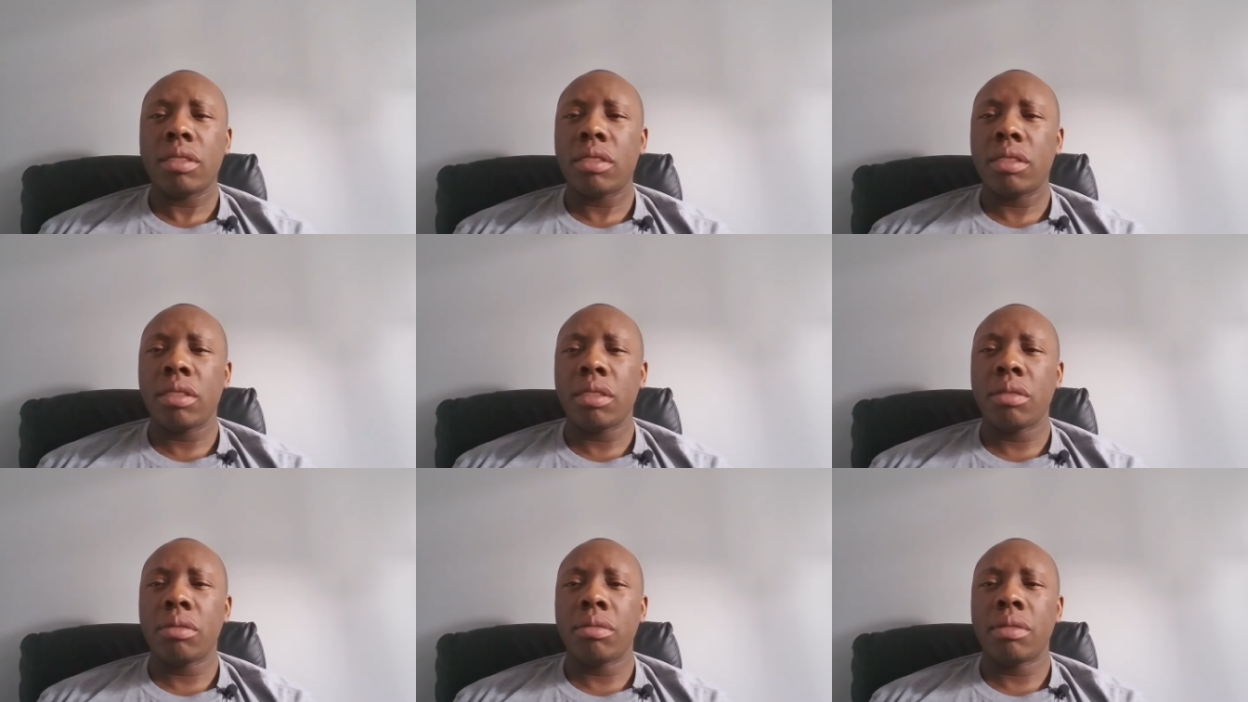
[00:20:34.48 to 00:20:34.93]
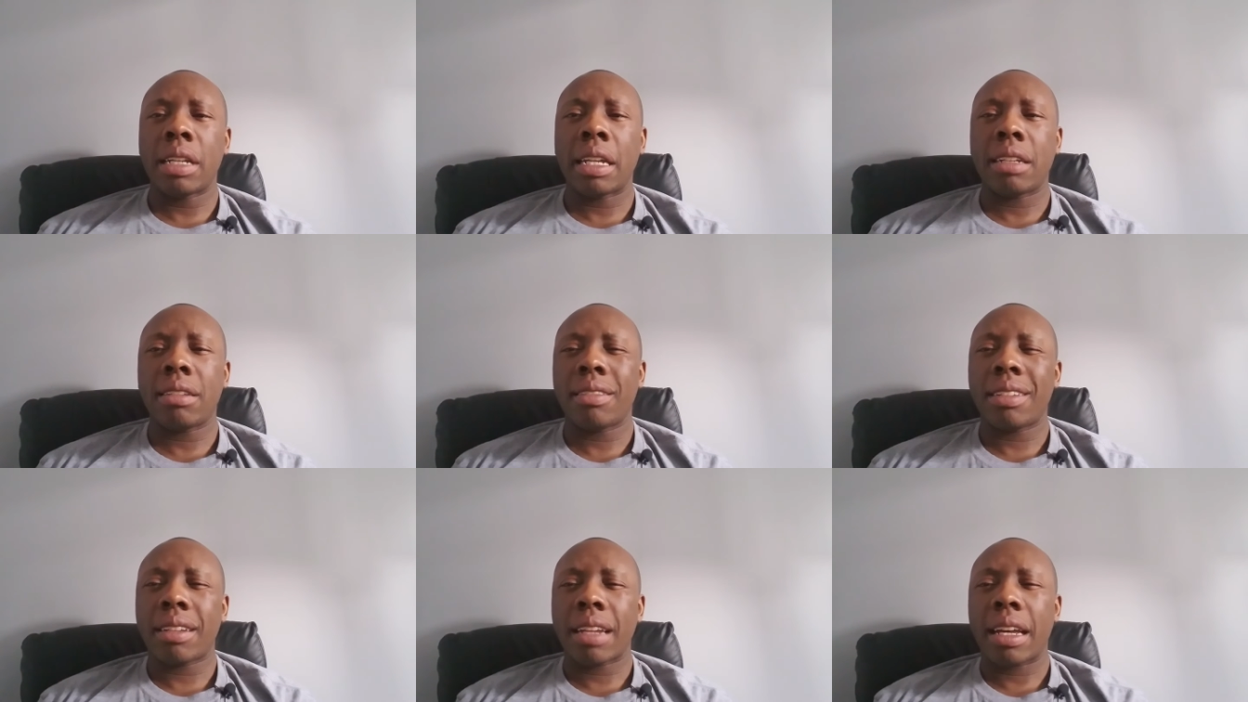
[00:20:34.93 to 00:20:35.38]
do you
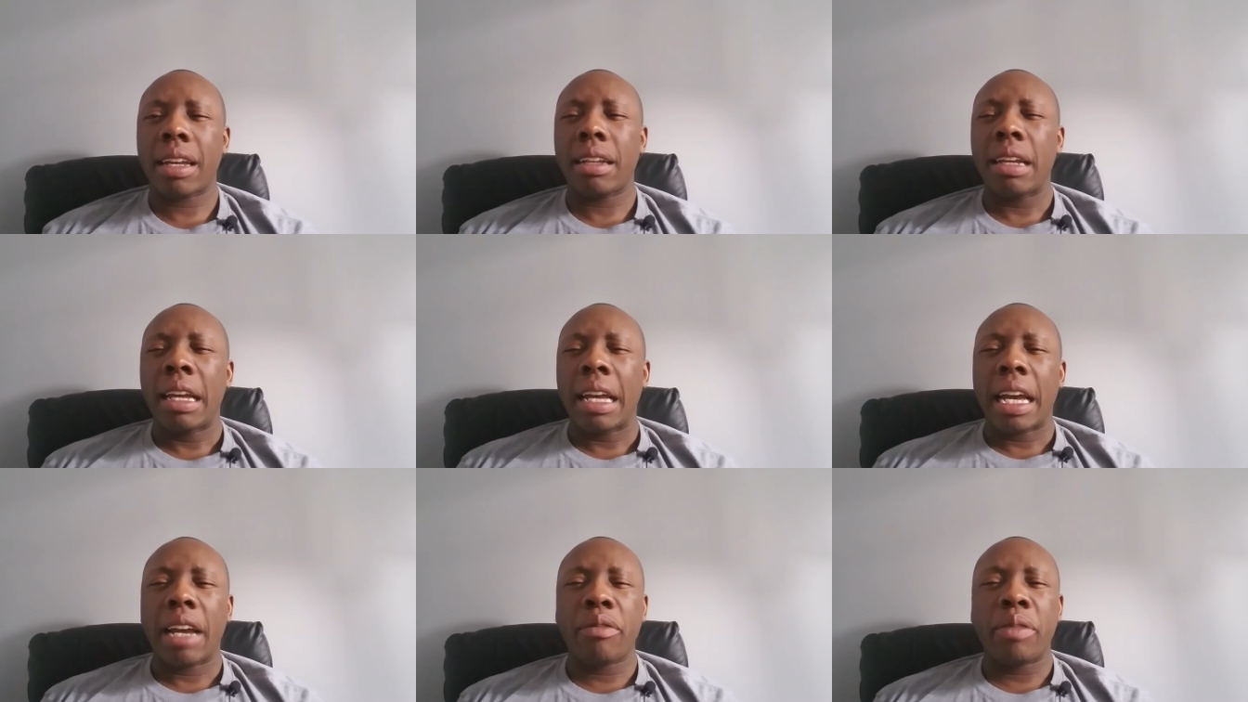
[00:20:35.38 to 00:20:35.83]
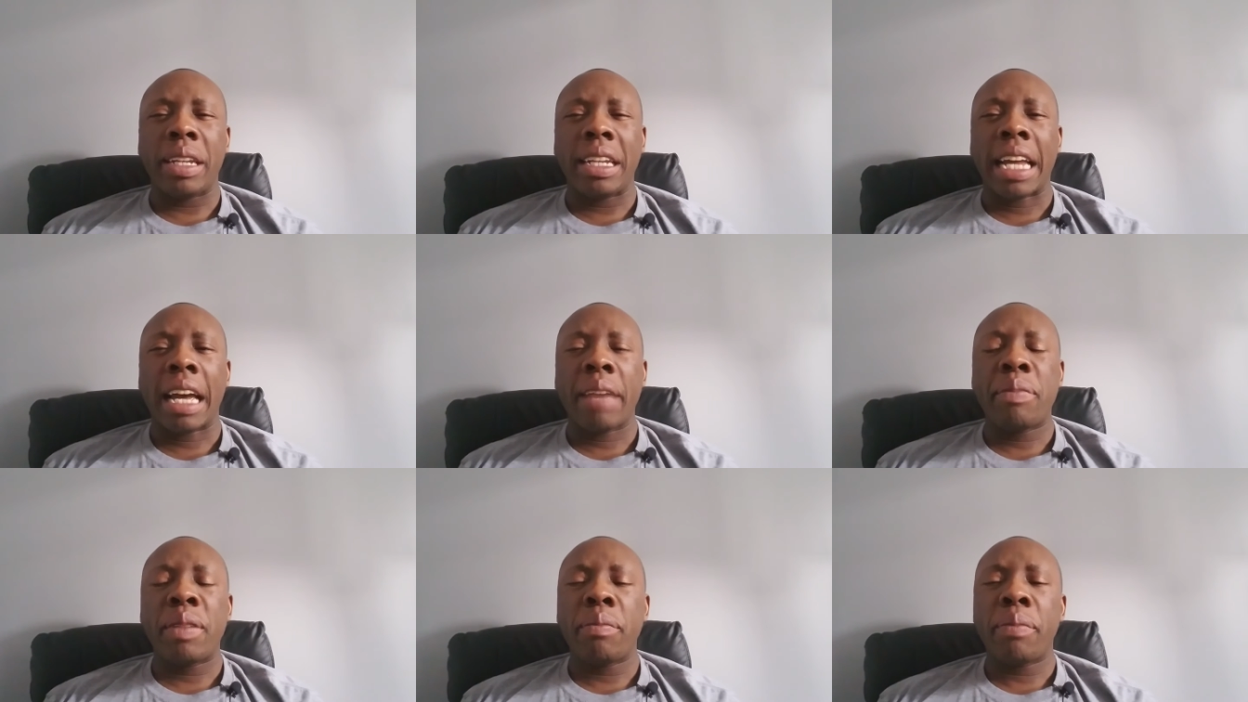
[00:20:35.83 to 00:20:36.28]
not, not have you
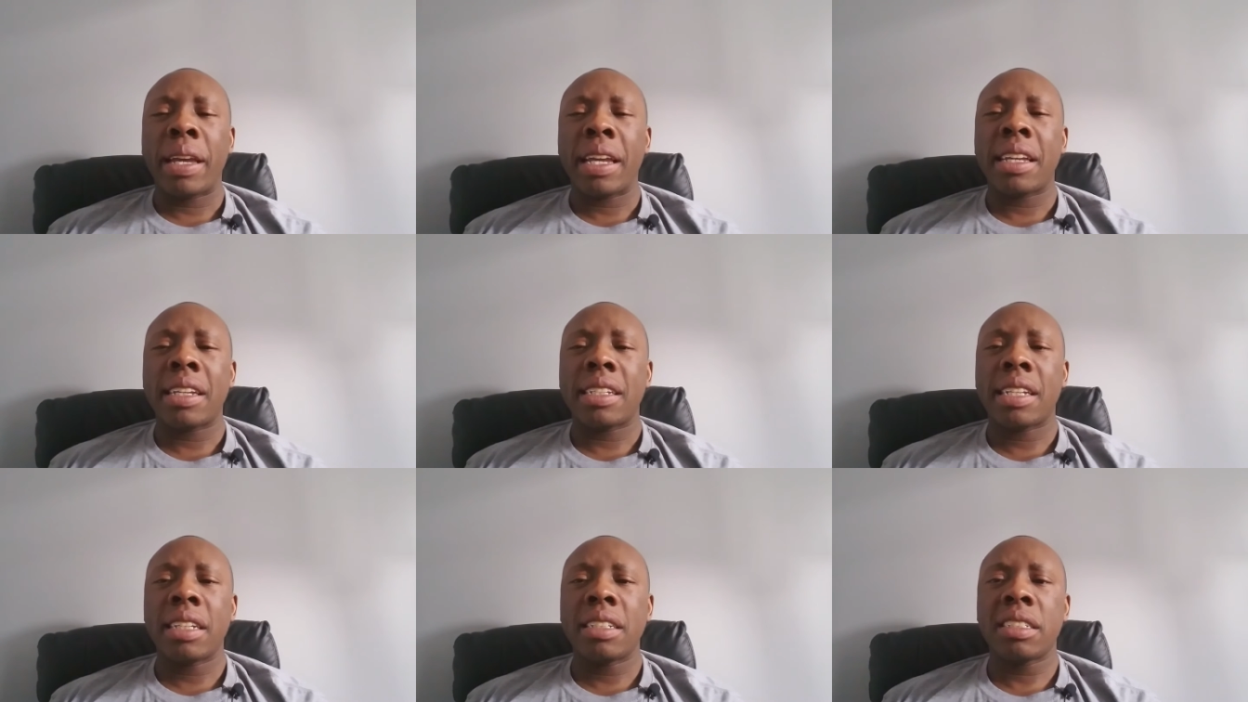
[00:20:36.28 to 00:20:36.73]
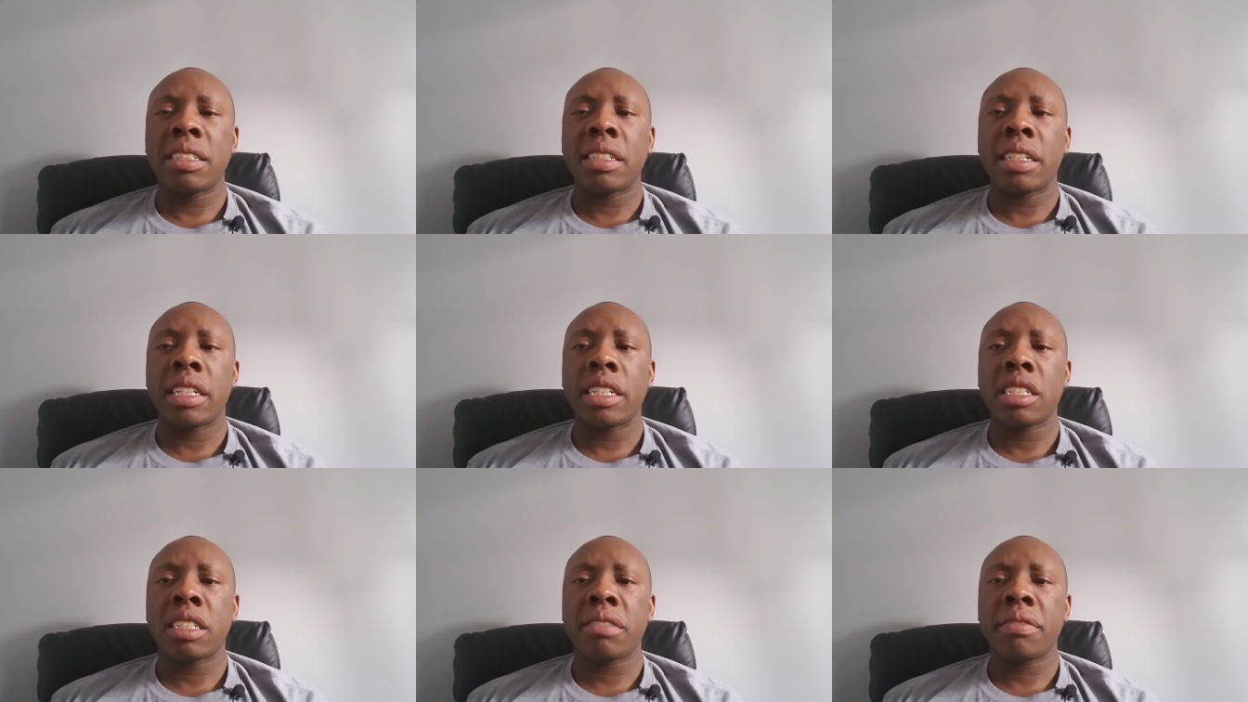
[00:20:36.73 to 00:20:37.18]
not been paying attention
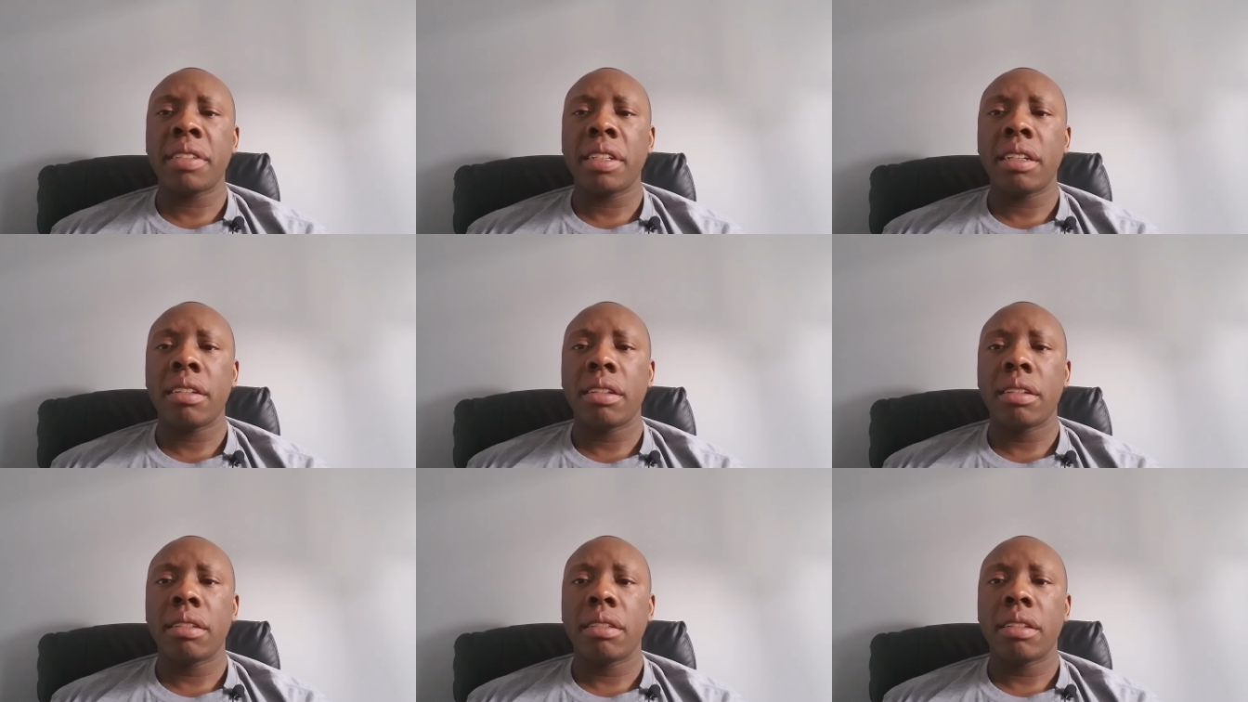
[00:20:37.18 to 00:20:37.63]
to history?